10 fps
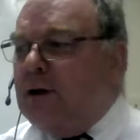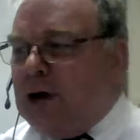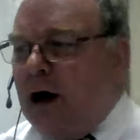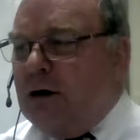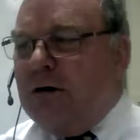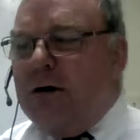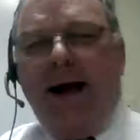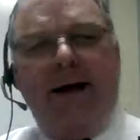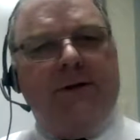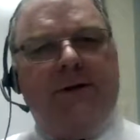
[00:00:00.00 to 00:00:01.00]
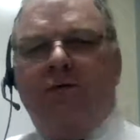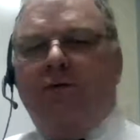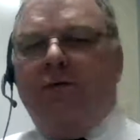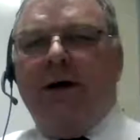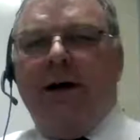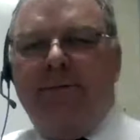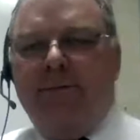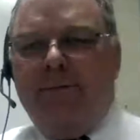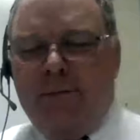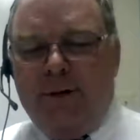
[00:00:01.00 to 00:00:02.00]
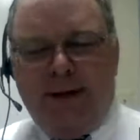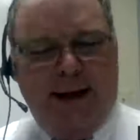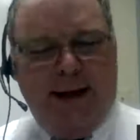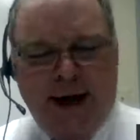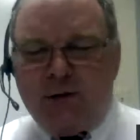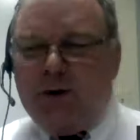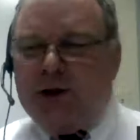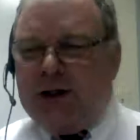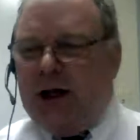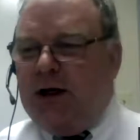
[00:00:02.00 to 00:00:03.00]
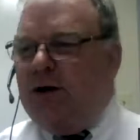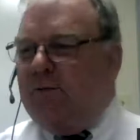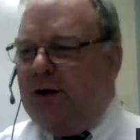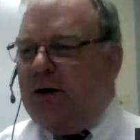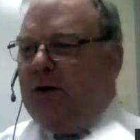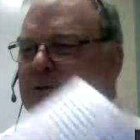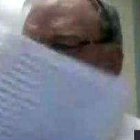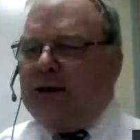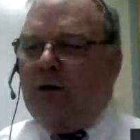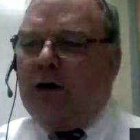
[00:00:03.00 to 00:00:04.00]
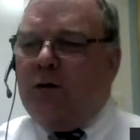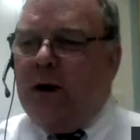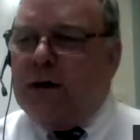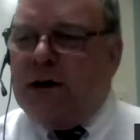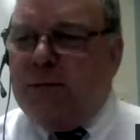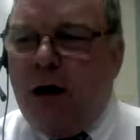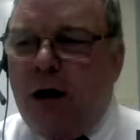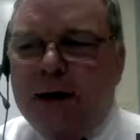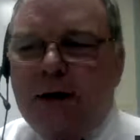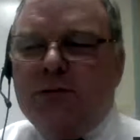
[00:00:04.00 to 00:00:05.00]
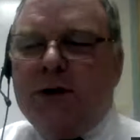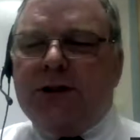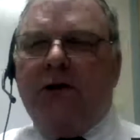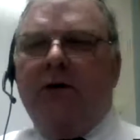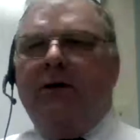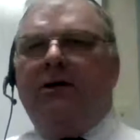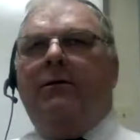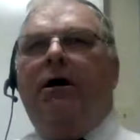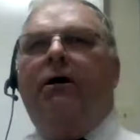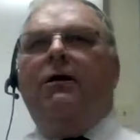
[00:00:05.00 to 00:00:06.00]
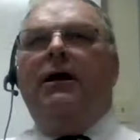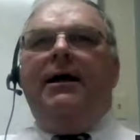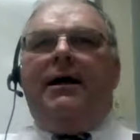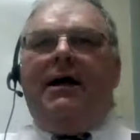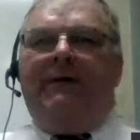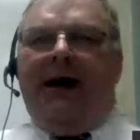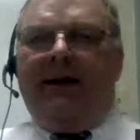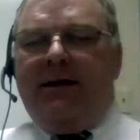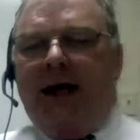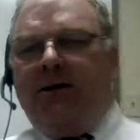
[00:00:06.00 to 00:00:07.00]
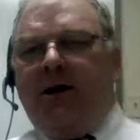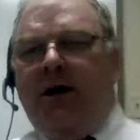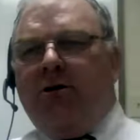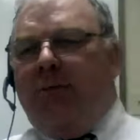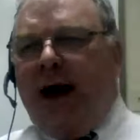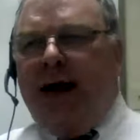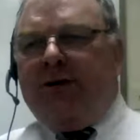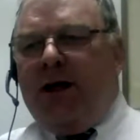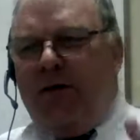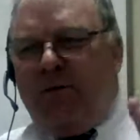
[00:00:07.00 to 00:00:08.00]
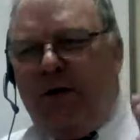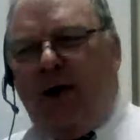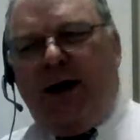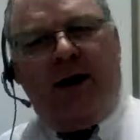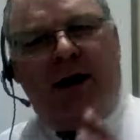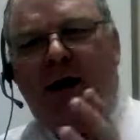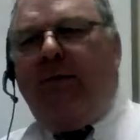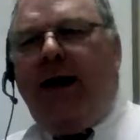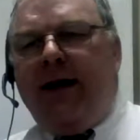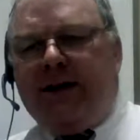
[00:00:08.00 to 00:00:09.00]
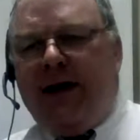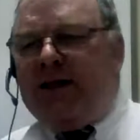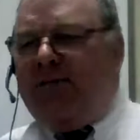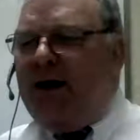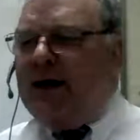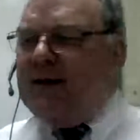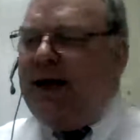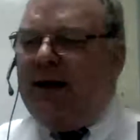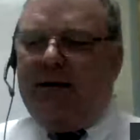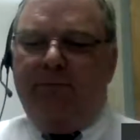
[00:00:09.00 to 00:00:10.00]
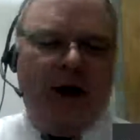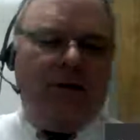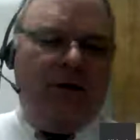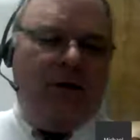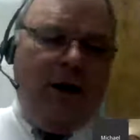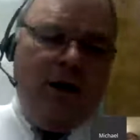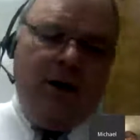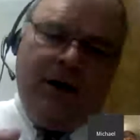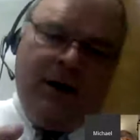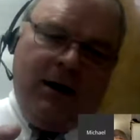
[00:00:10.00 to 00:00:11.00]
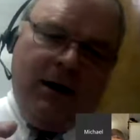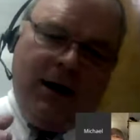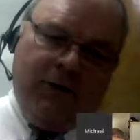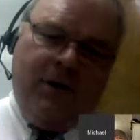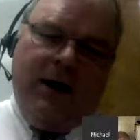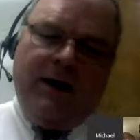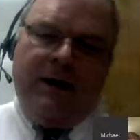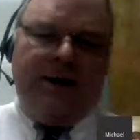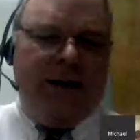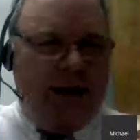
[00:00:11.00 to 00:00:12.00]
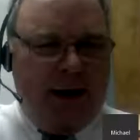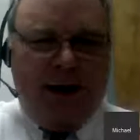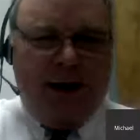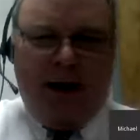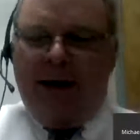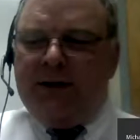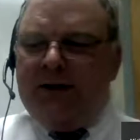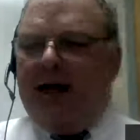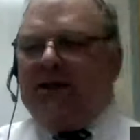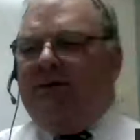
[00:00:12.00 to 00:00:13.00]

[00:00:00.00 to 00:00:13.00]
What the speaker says: Turner has some really interesting views. I don't agree with them all. I don't disagree with them all. If I take Turner by himself and read it, it all makes sense. If I take Butler and read it, it makes sense.